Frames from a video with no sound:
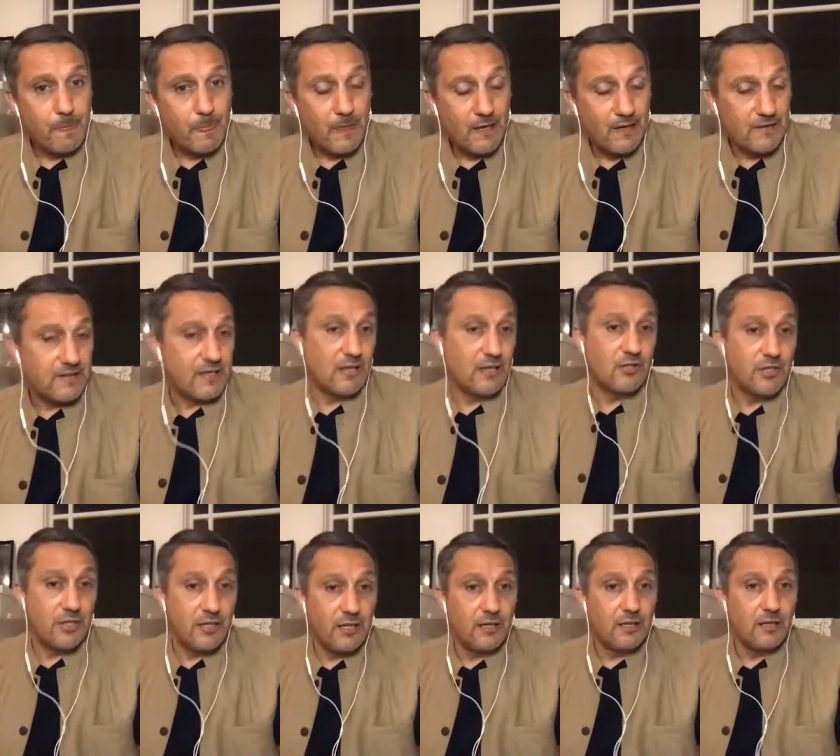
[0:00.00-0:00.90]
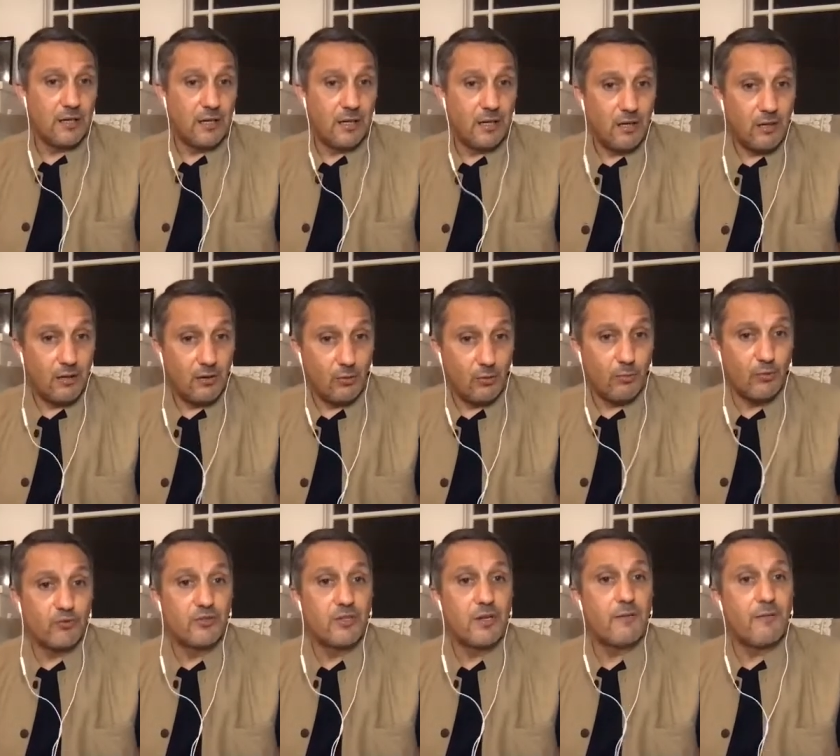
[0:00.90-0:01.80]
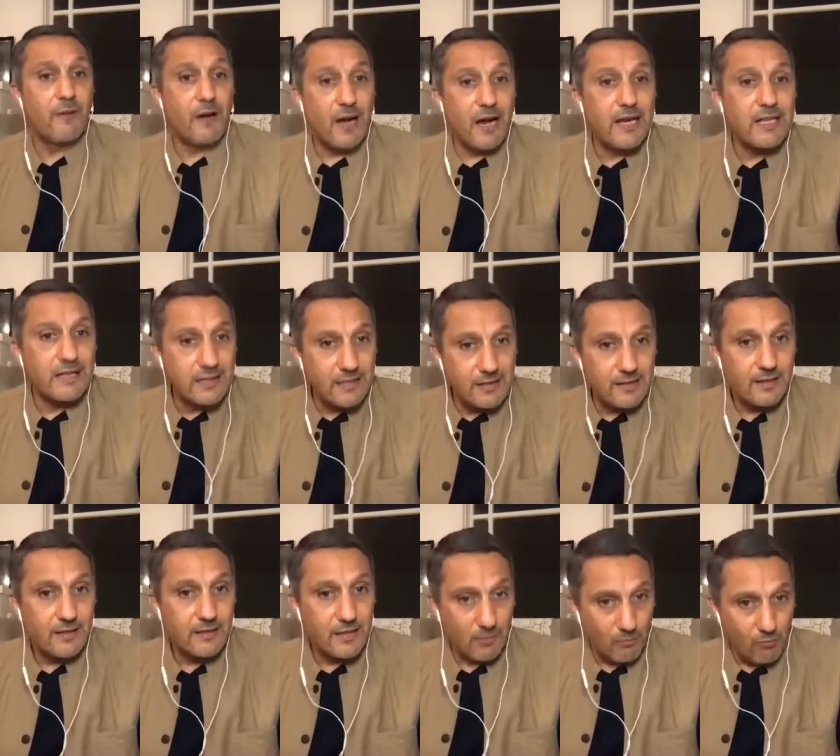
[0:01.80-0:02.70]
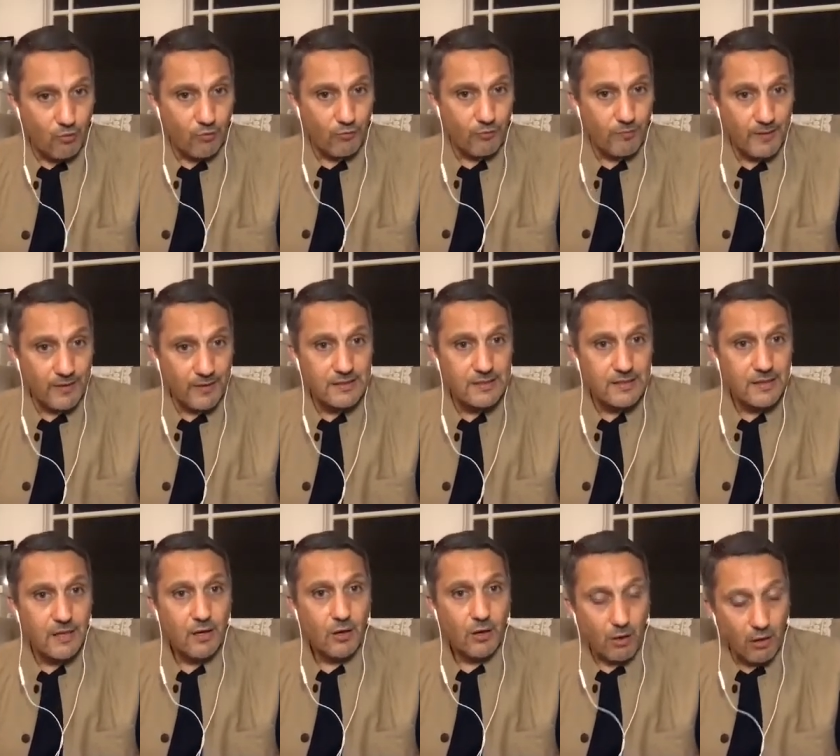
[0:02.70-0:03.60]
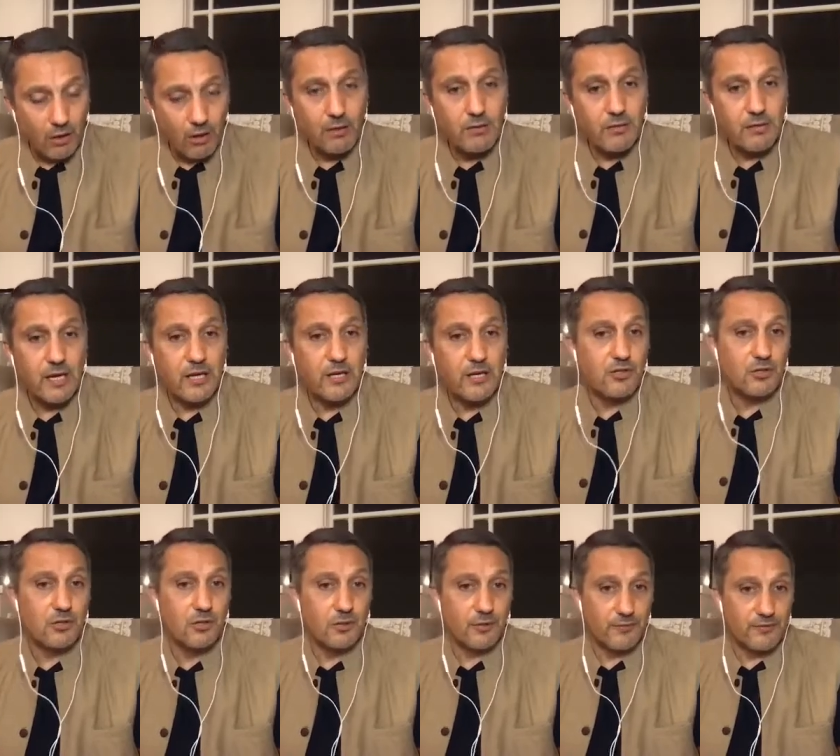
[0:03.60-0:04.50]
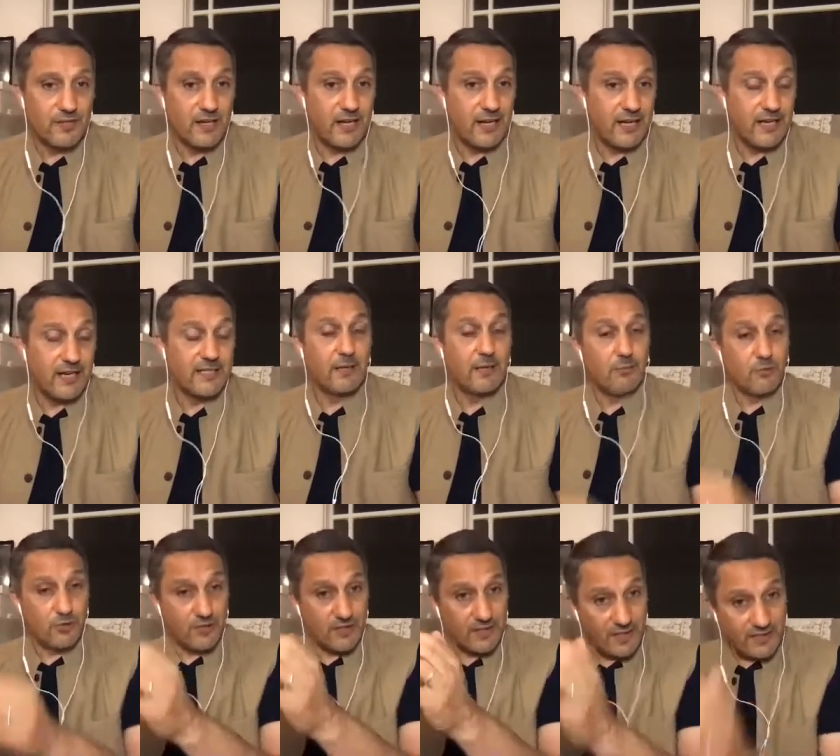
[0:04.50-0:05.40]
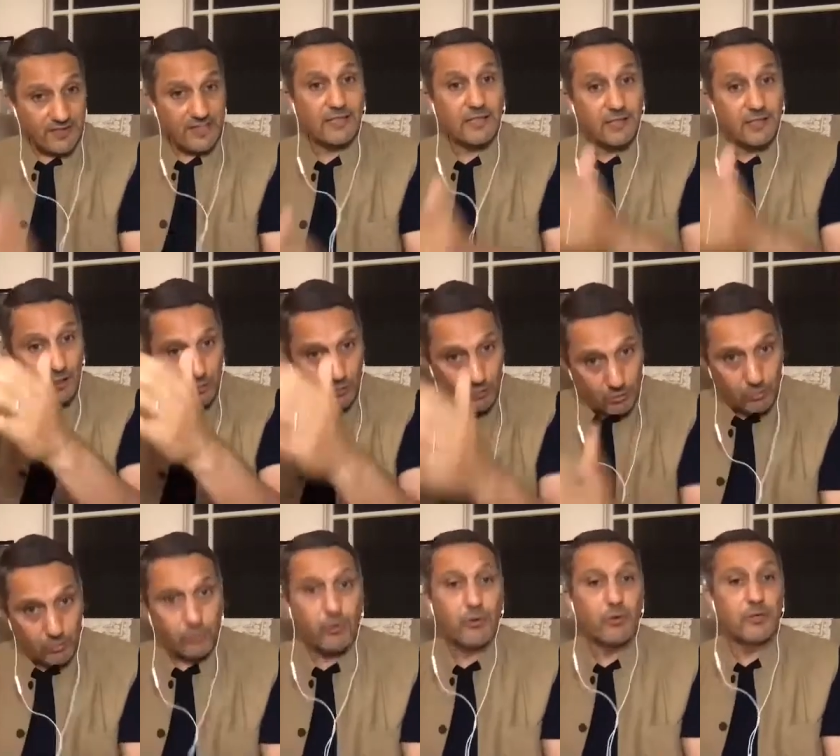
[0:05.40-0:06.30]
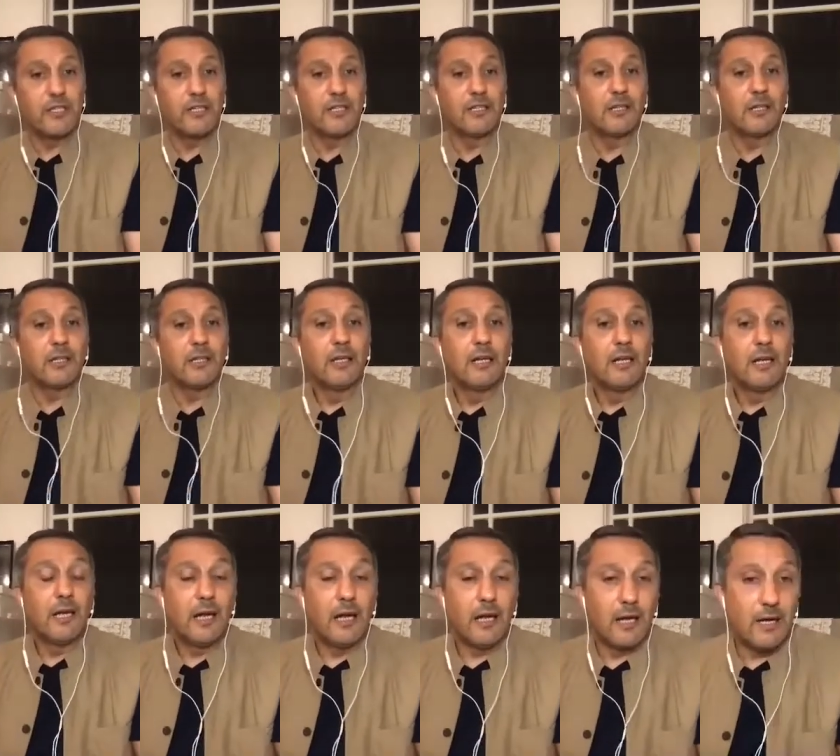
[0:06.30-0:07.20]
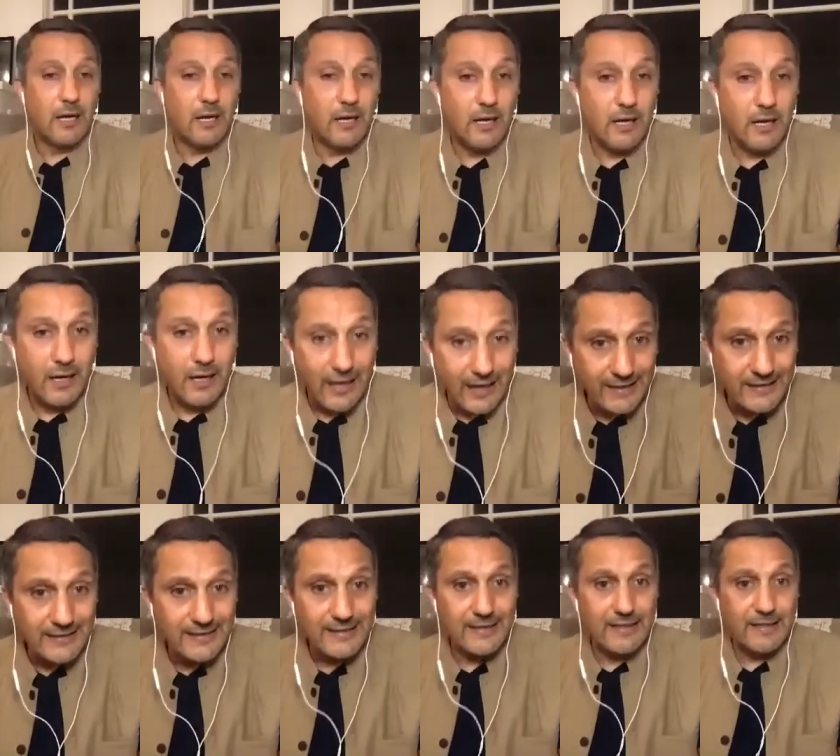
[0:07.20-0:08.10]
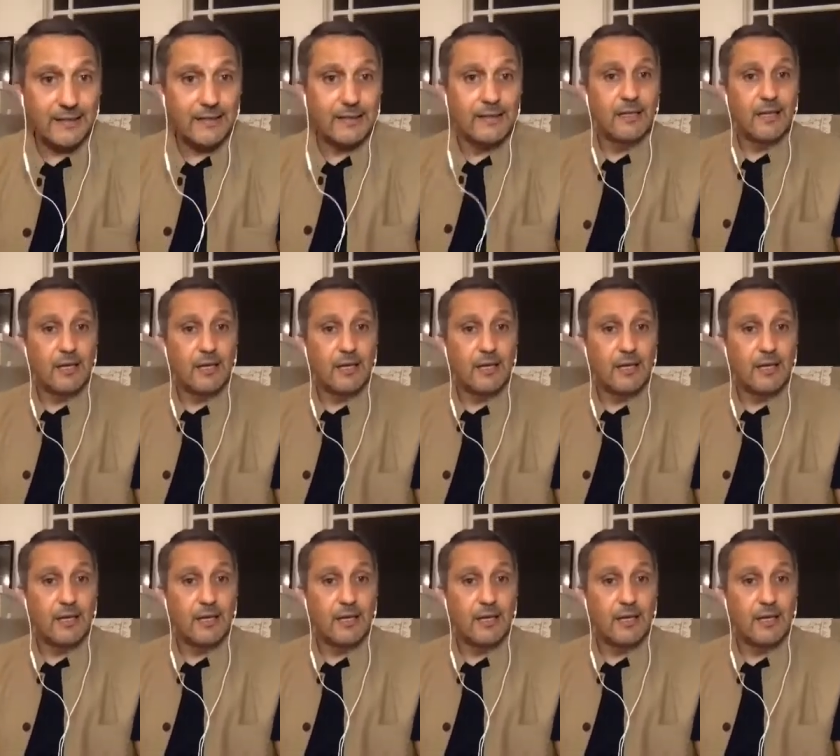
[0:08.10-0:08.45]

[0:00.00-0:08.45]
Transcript: essentially almost divide the movement on the issue of Zionism, which is a settler colonial idea.